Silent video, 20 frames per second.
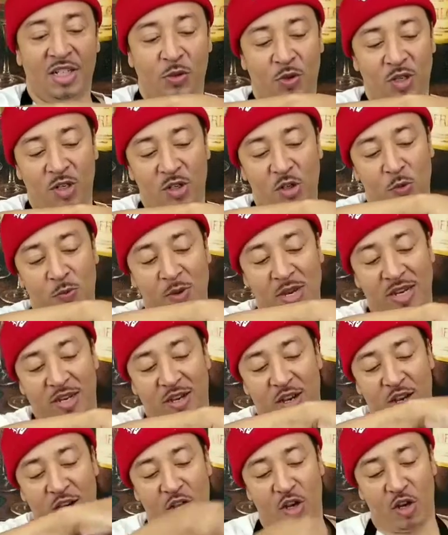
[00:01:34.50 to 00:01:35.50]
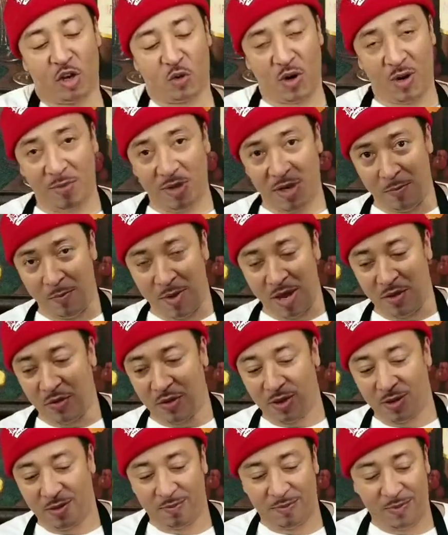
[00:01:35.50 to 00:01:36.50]
Hit you with a little bit of creme de
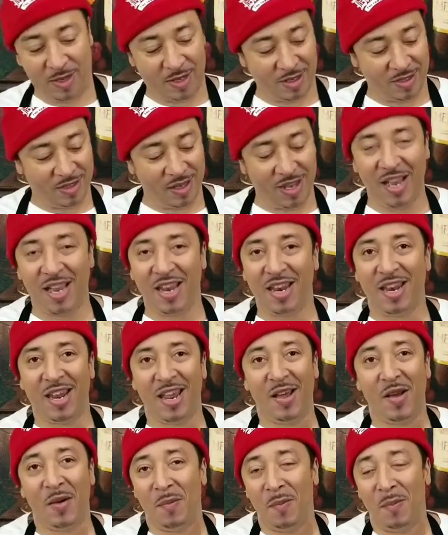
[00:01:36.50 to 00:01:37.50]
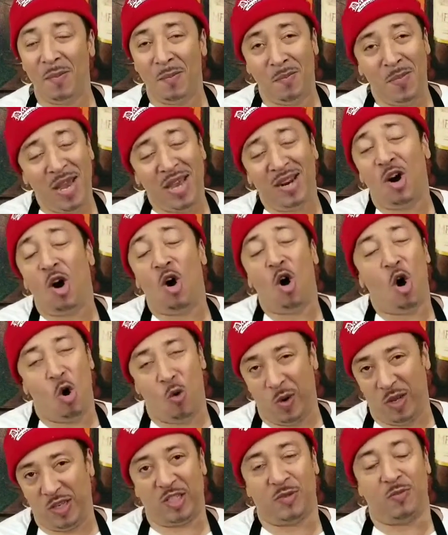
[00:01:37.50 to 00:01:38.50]
menthe because mint
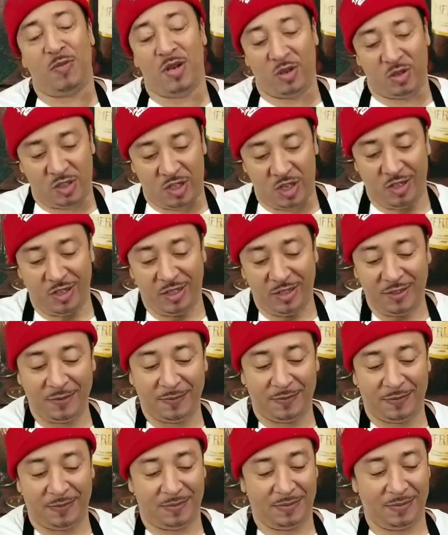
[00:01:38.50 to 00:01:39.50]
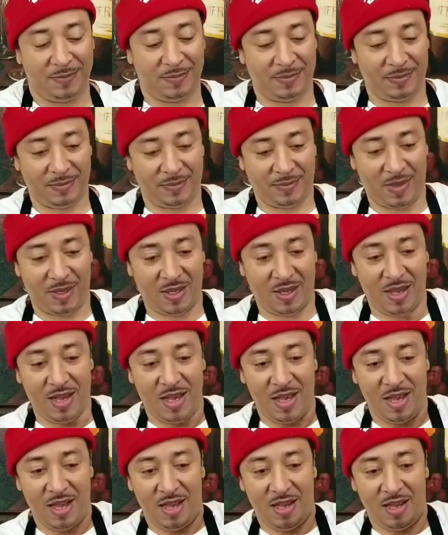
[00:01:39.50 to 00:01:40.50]
always smells good.
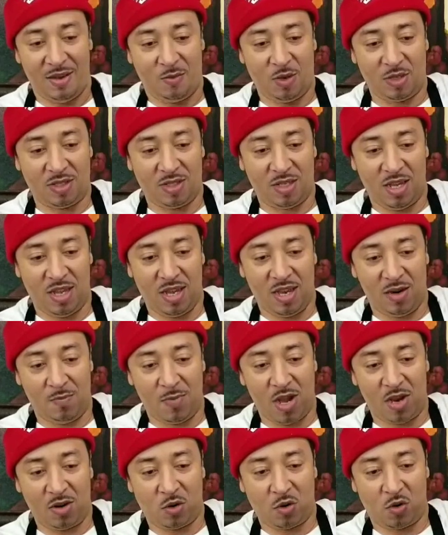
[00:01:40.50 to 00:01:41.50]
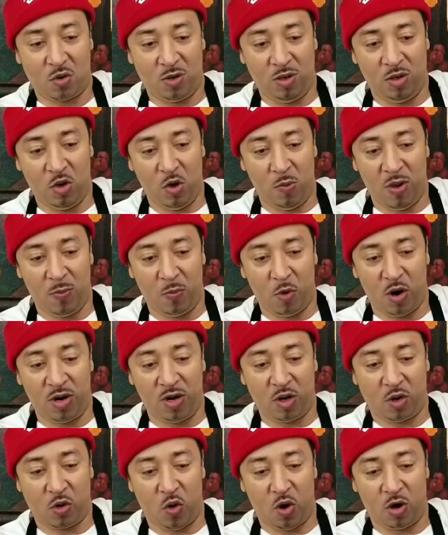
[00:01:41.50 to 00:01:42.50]
Once again, about a little bit more
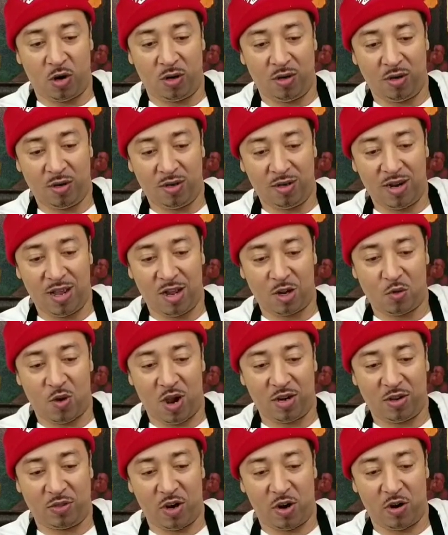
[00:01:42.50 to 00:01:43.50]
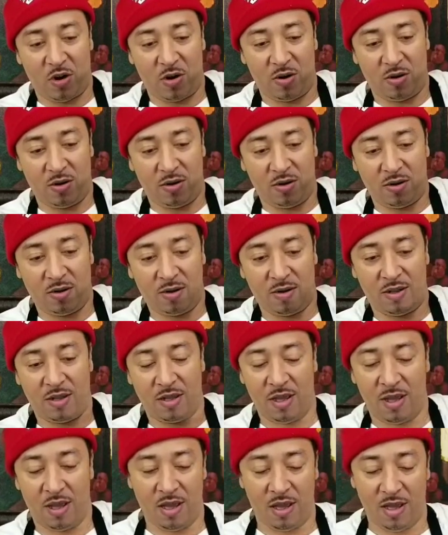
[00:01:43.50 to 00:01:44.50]
than a quarter, not quite a third.
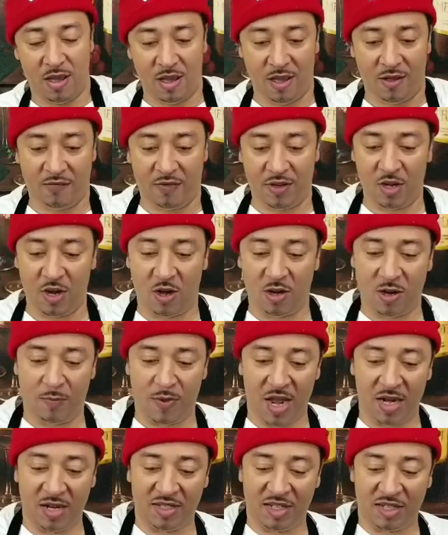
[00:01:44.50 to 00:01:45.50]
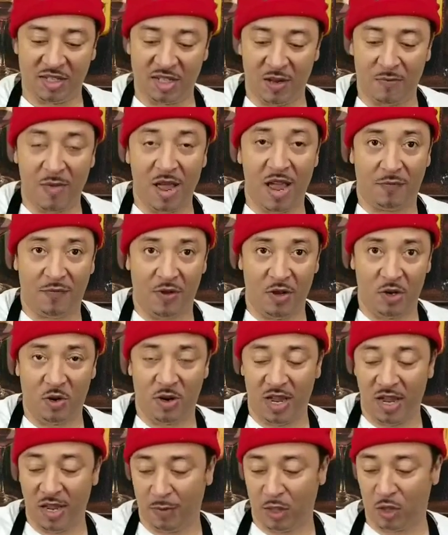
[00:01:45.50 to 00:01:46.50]
For y'all that paid attention to math, you
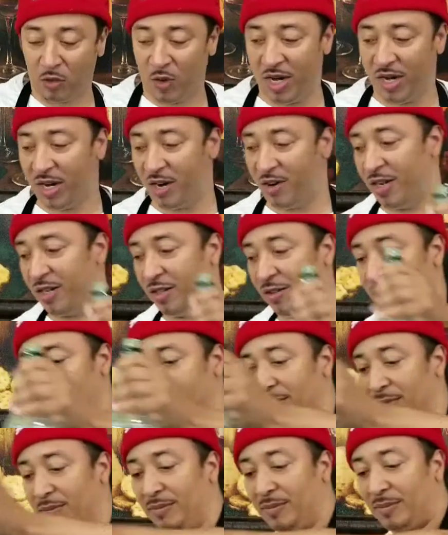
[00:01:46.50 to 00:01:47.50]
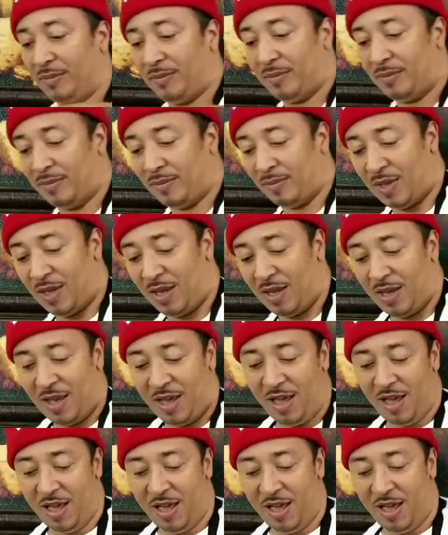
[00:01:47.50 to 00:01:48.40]
know the in-between area. You